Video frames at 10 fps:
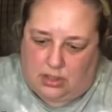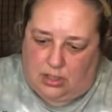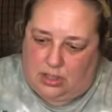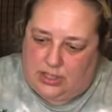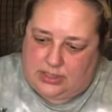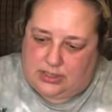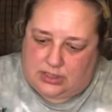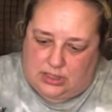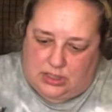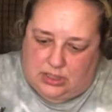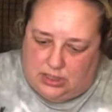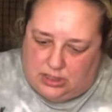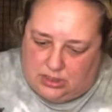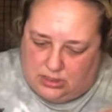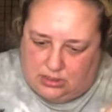Let's
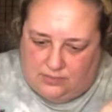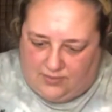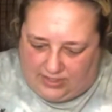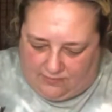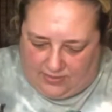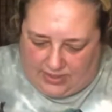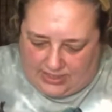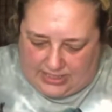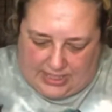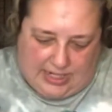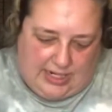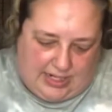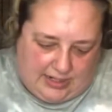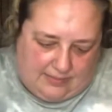see if I can find the tag again.